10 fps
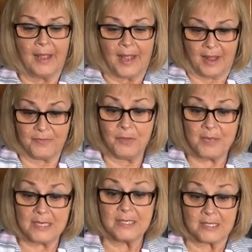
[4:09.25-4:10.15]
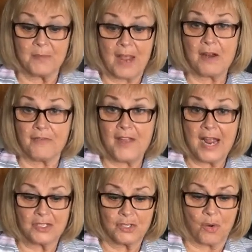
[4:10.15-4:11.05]
"Have you? Because as a matter of
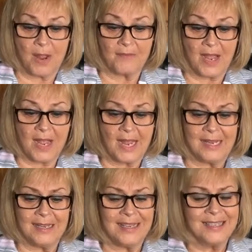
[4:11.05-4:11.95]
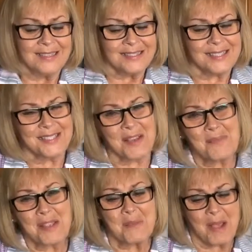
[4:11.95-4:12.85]
fact, so have I.
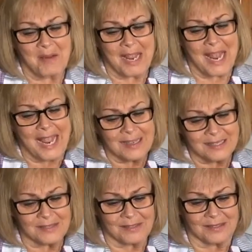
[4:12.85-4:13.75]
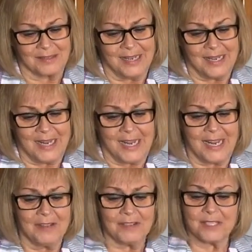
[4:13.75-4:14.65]
Something about Aslan.
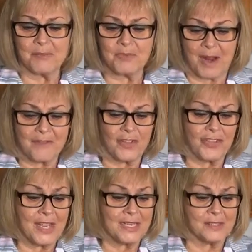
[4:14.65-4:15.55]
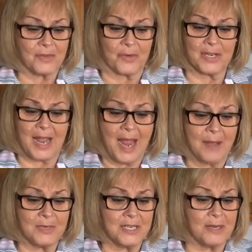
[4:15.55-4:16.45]
Either some dreadful thing is going to
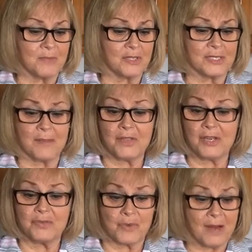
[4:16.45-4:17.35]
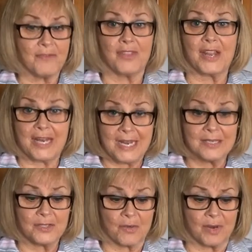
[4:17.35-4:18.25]
happen to him or something dreadful that
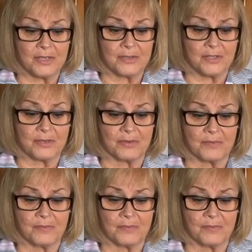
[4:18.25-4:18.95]
he's going to do."